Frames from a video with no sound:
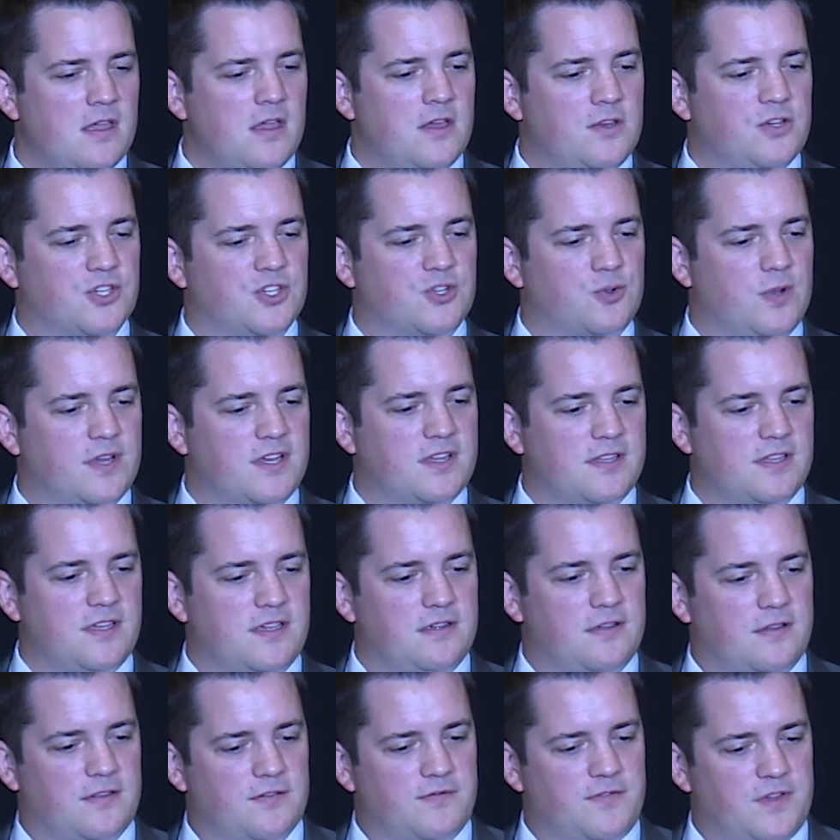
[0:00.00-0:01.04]
Just quickly
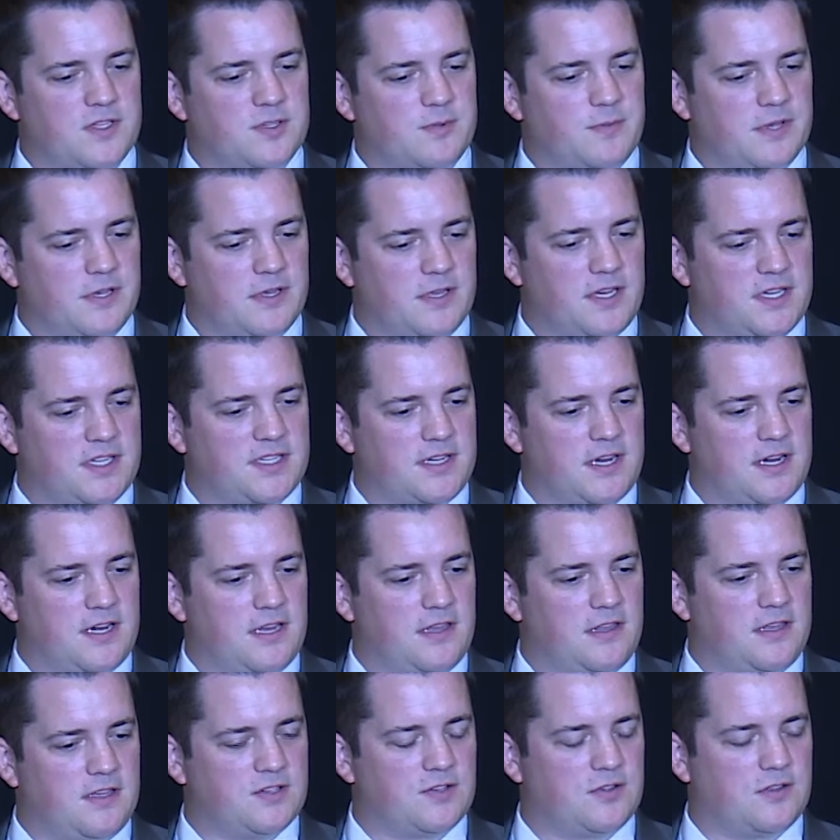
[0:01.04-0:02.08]
on the feasibility study,
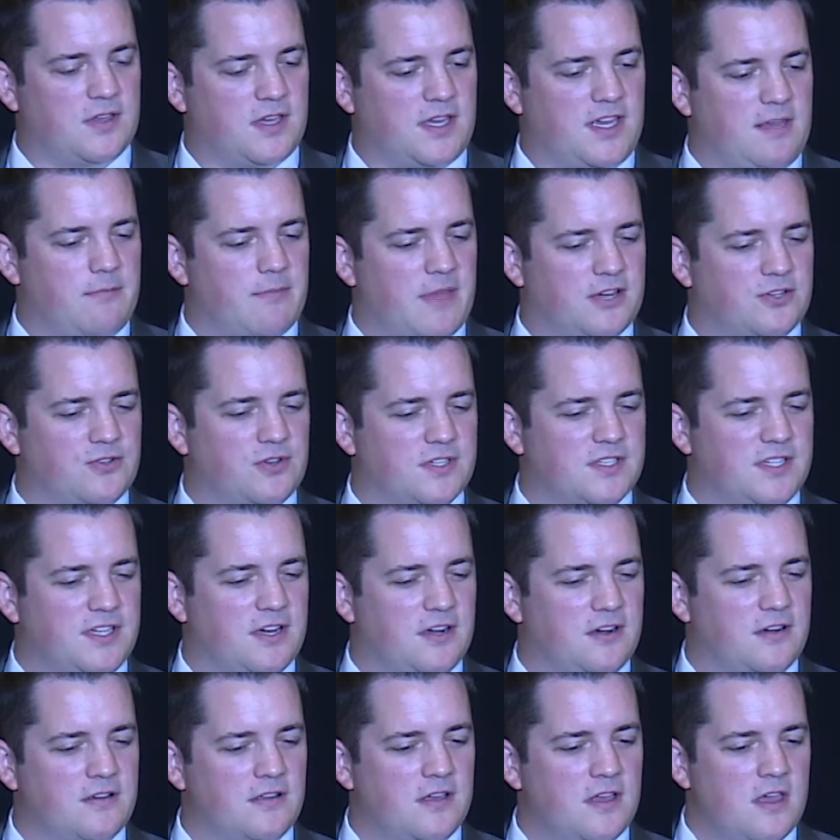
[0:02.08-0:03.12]
these are the key metrics
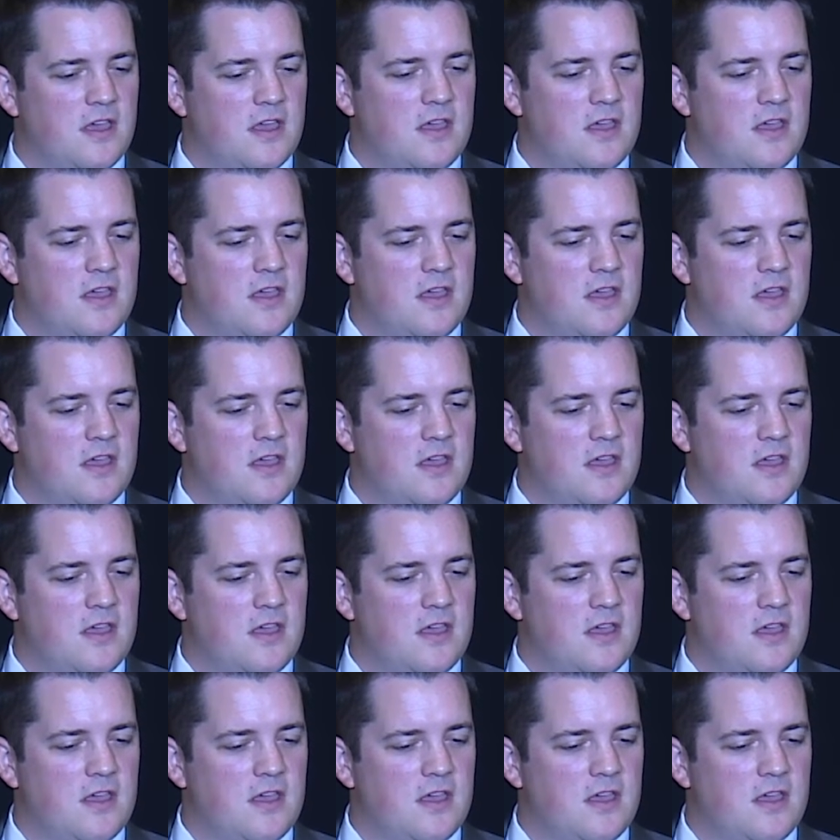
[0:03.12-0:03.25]
here.